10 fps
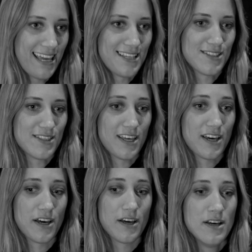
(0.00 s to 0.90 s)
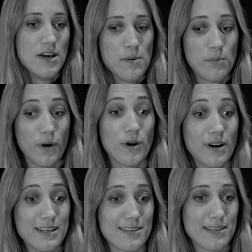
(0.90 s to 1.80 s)
is the
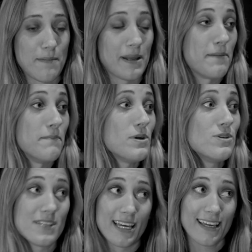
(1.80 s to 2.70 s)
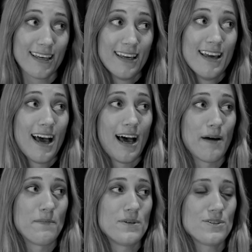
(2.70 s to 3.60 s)
progress that's happening in music.
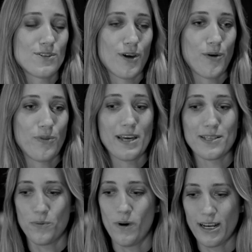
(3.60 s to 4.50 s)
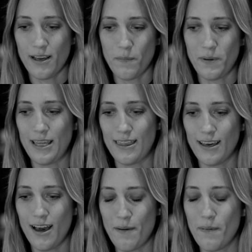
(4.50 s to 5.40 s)
So there's one company
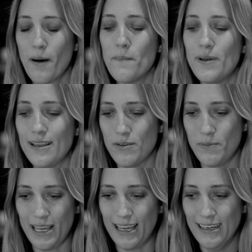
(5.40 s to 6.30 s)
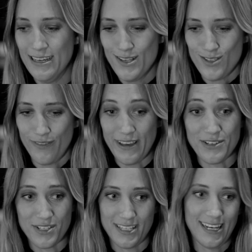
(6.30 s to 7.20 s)
that I'm unbelievably sort of
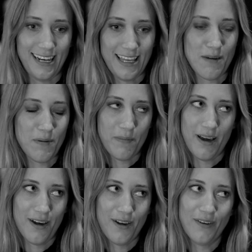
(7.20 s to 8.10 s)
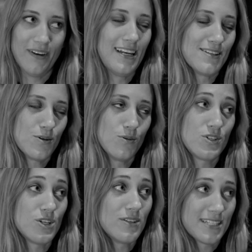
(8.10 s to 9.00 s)
interested in and keeping my eye on, and it's called
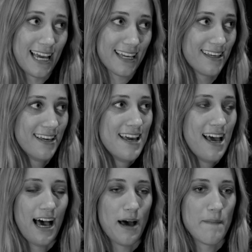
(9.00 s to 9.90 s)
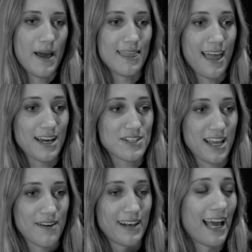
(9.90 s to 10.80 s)
Duke Deck. And they actually
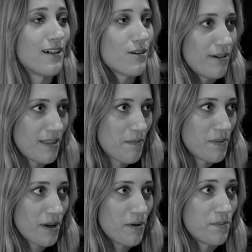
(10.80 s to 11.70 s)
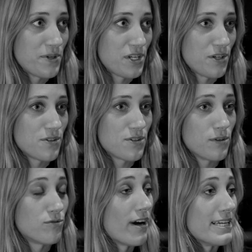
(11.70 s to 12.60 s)
have an algorithm that can produce
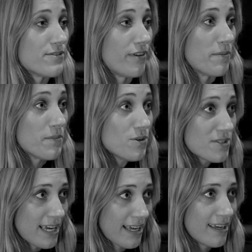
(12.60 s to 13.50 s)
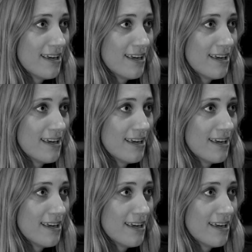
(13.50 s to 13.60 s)
rights-free music.